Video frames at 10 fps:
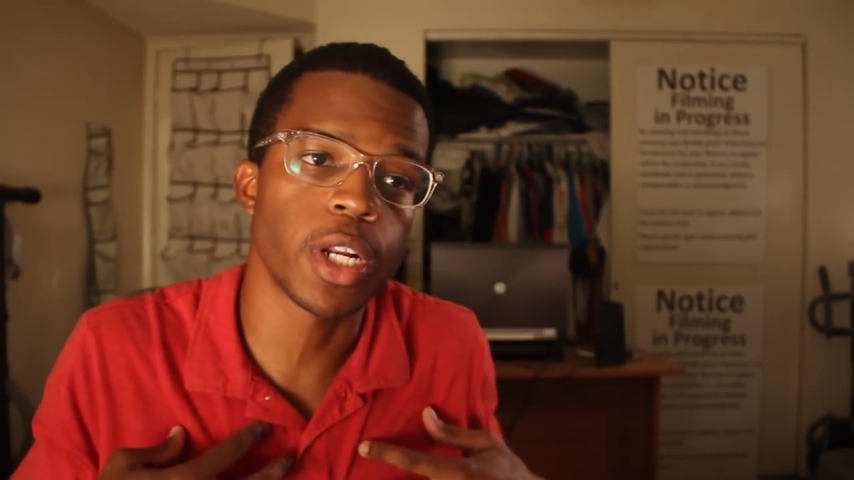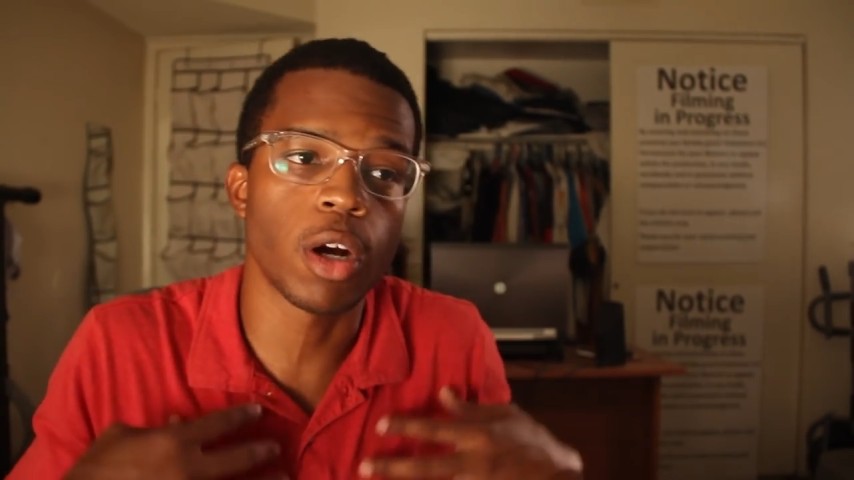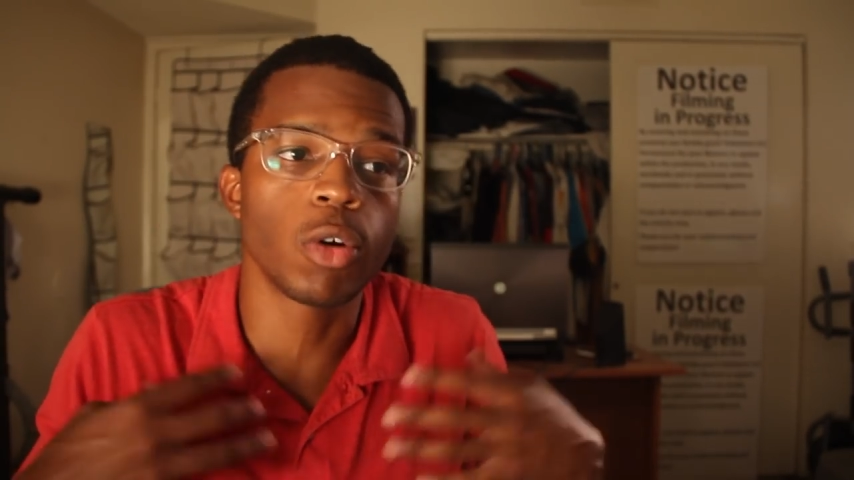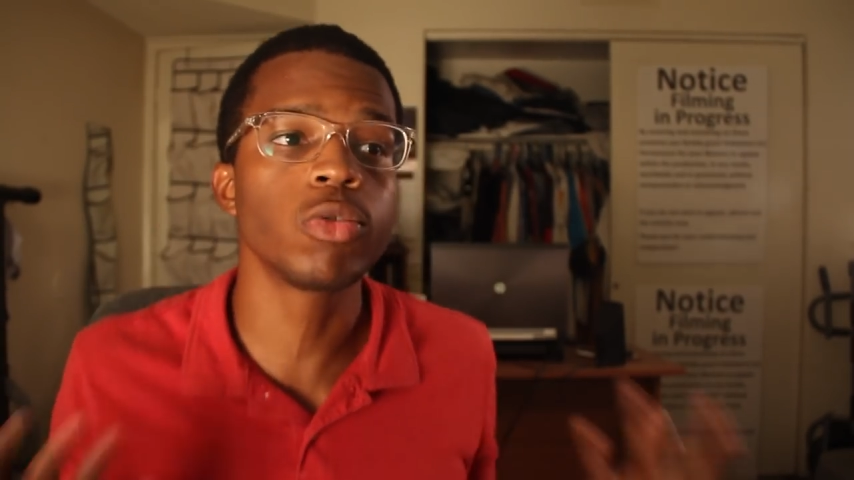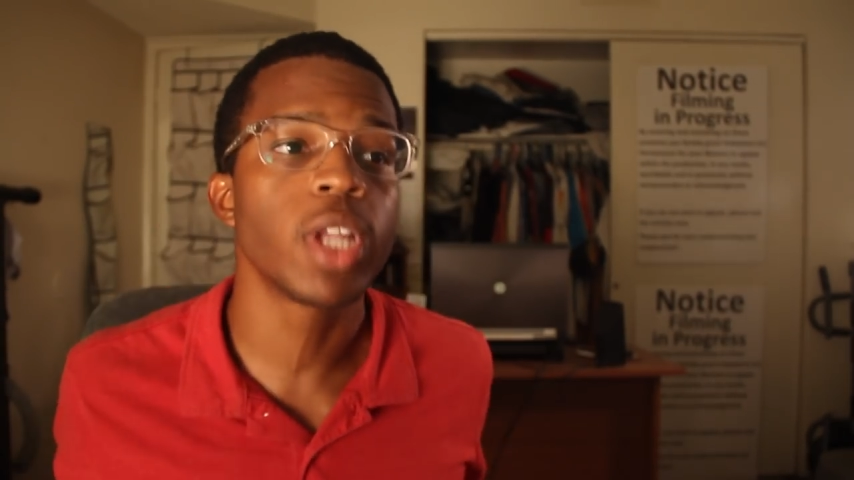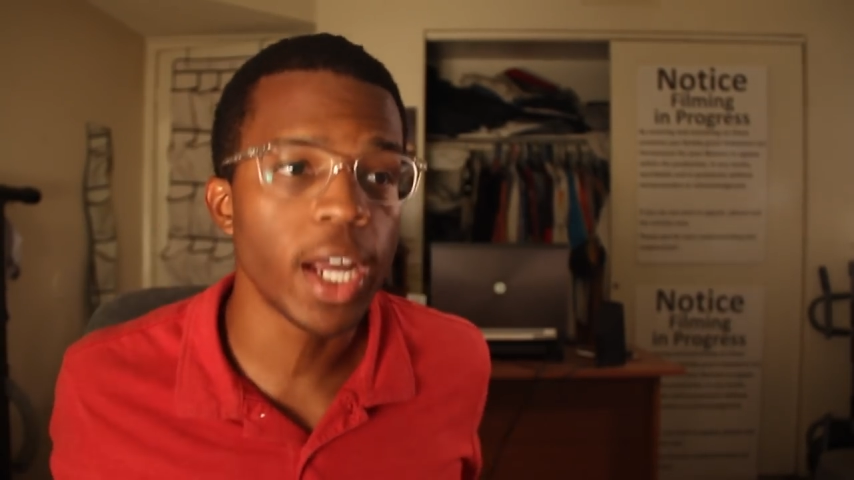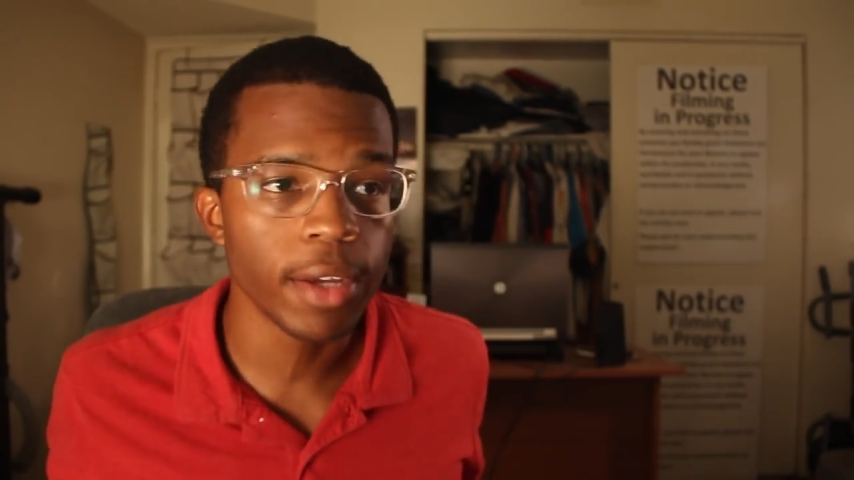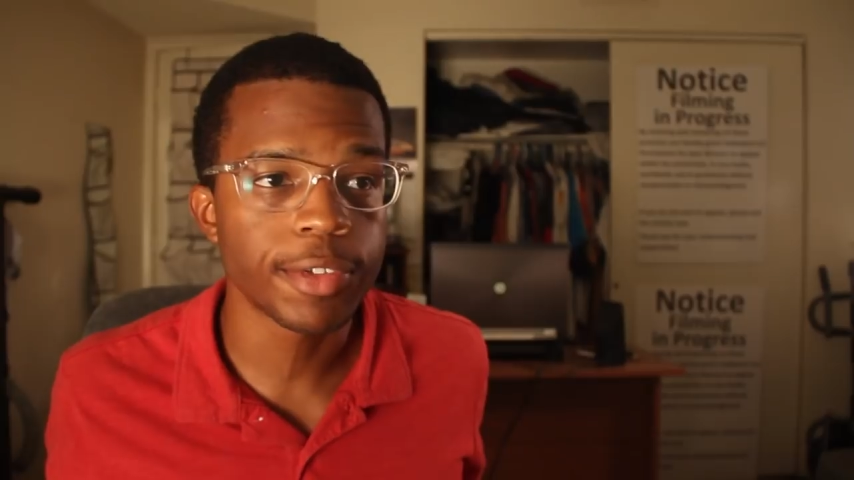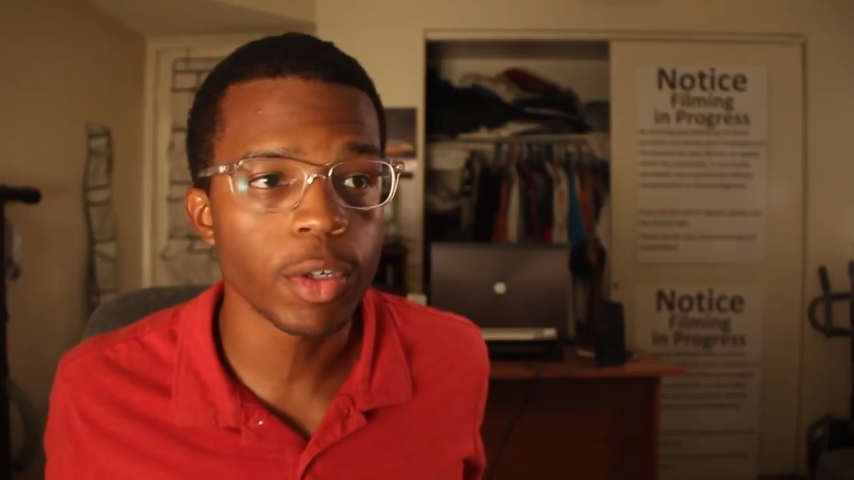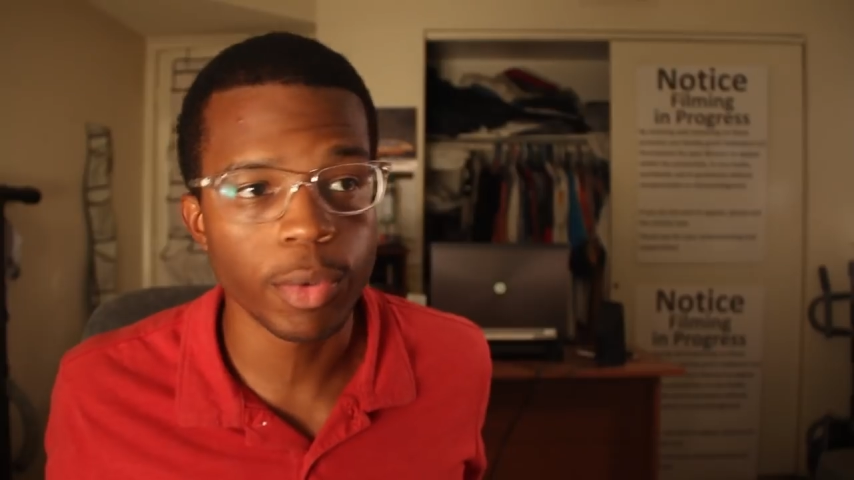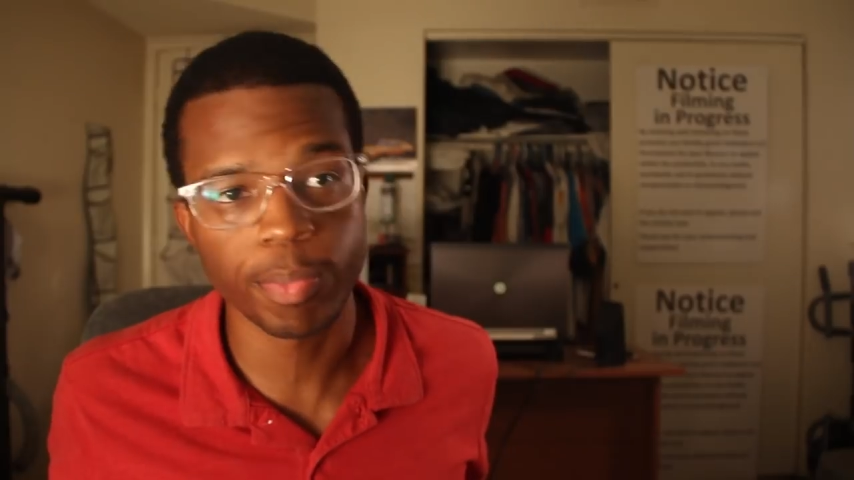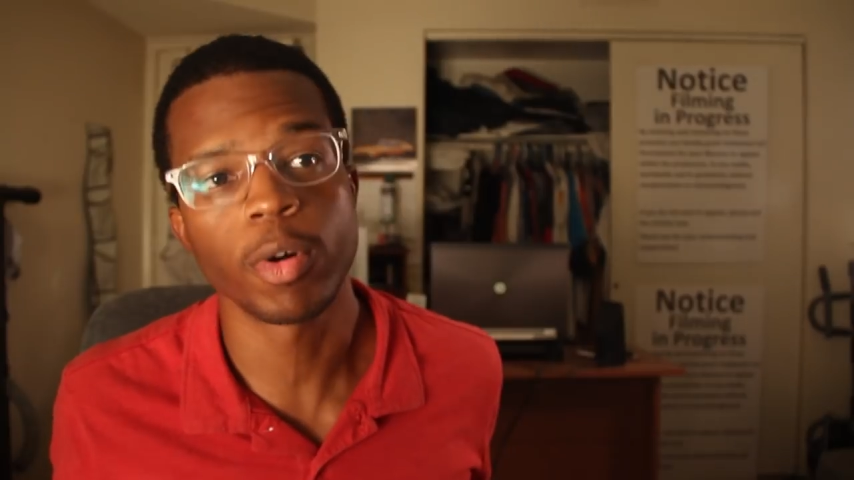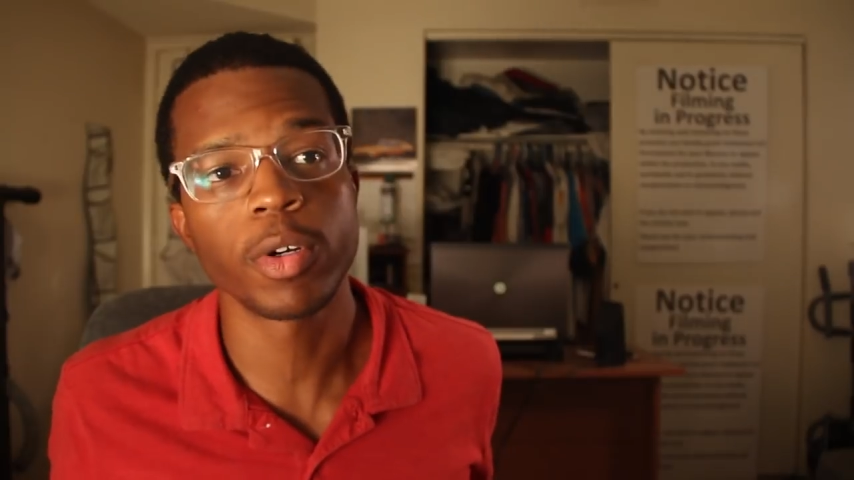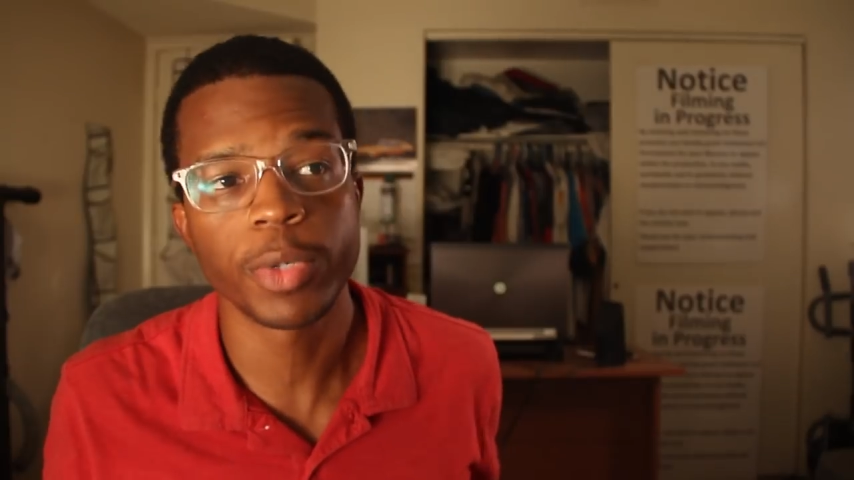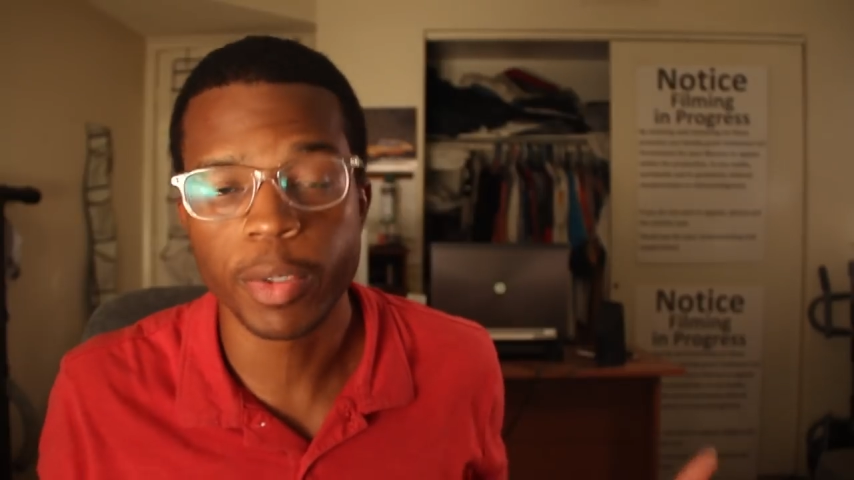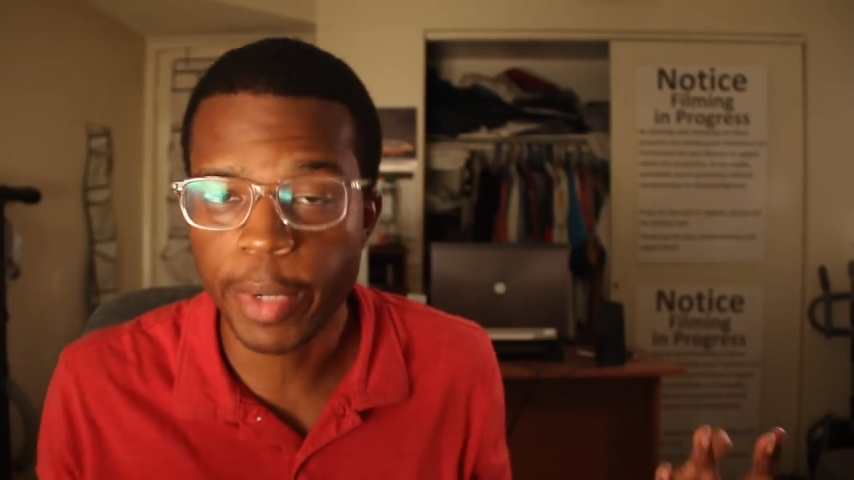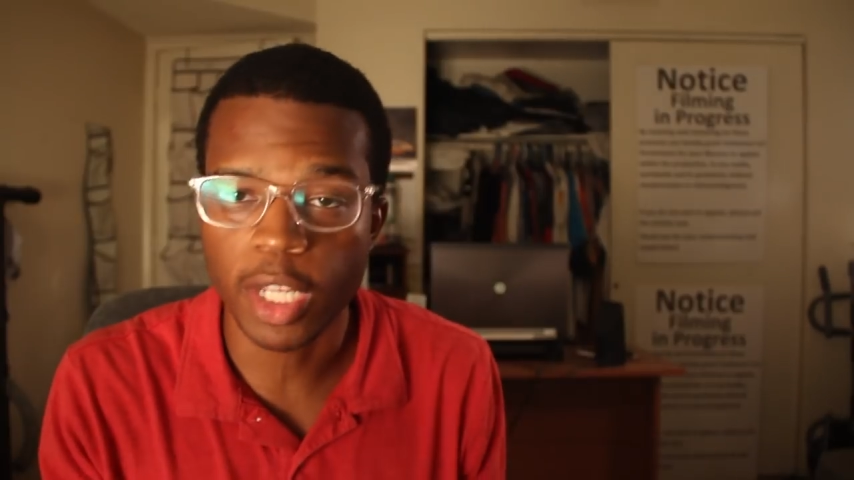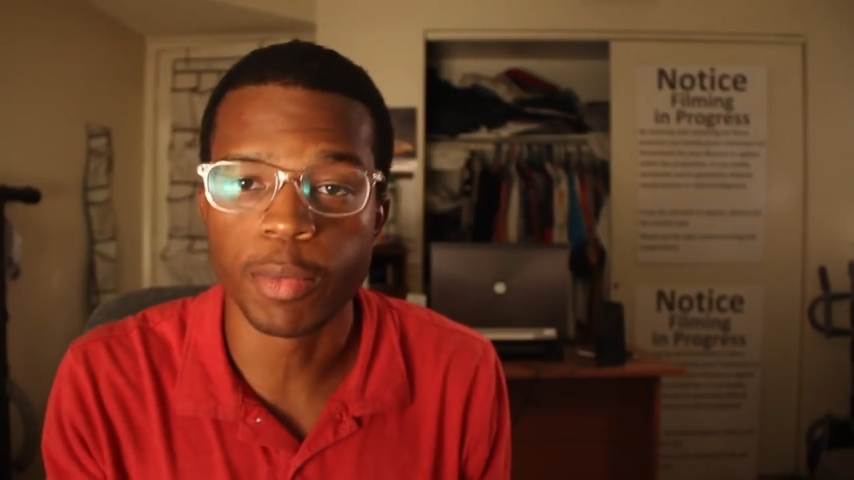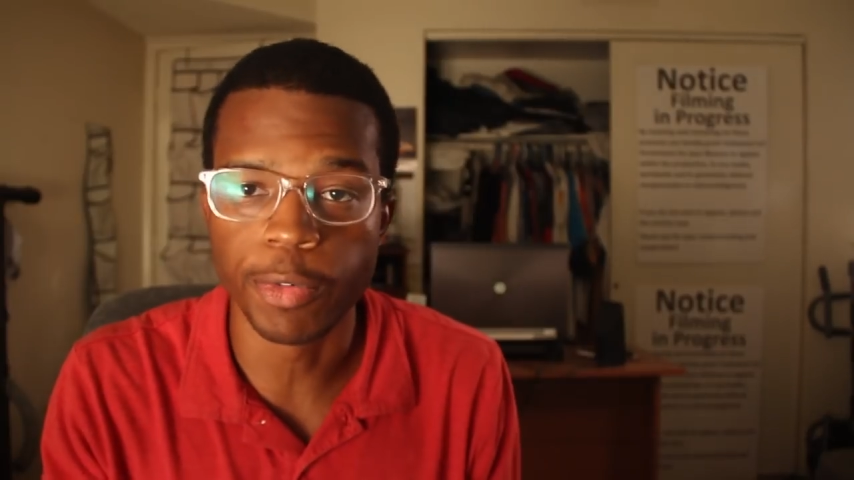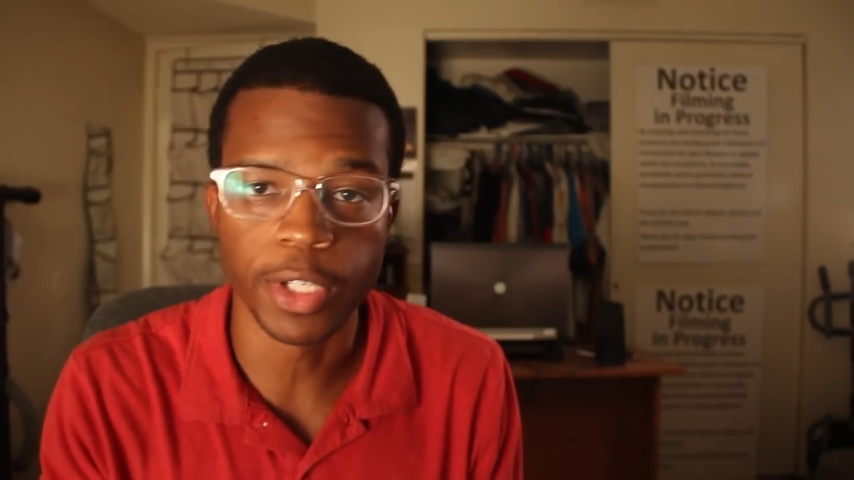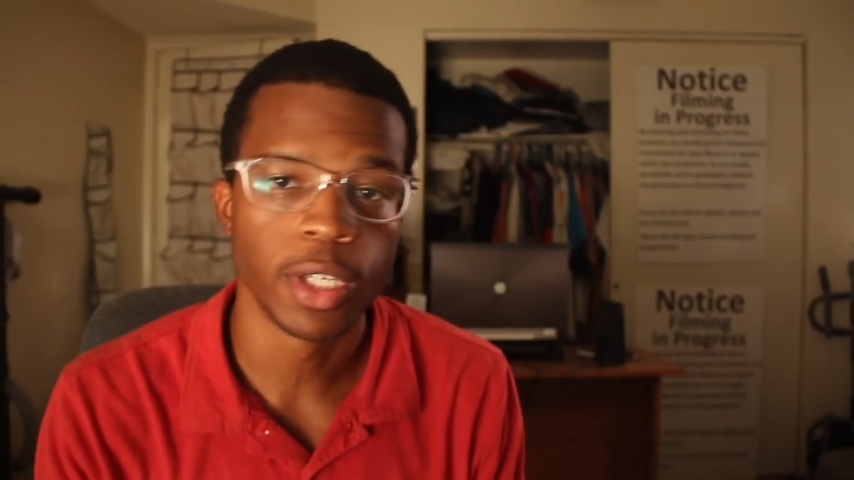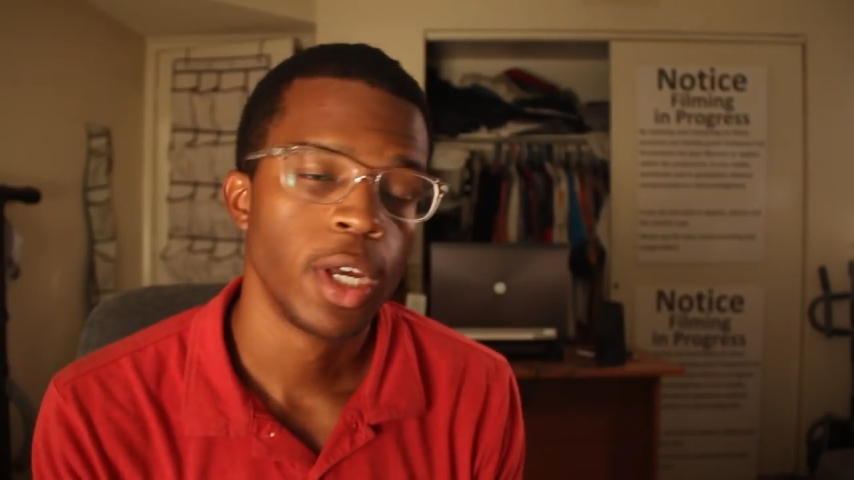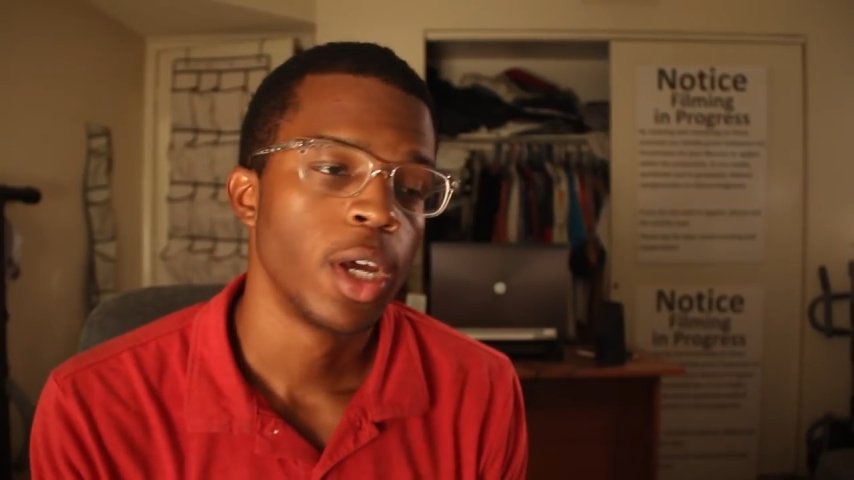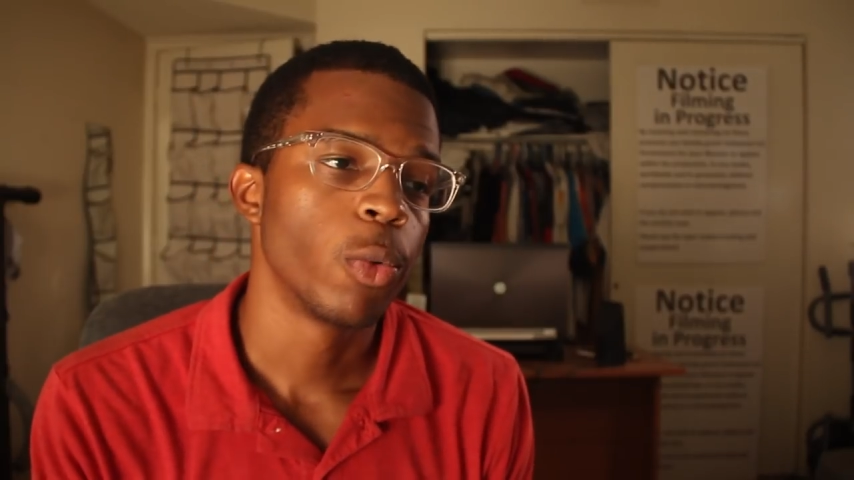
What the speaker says: in our own lives so important when you're making a movie?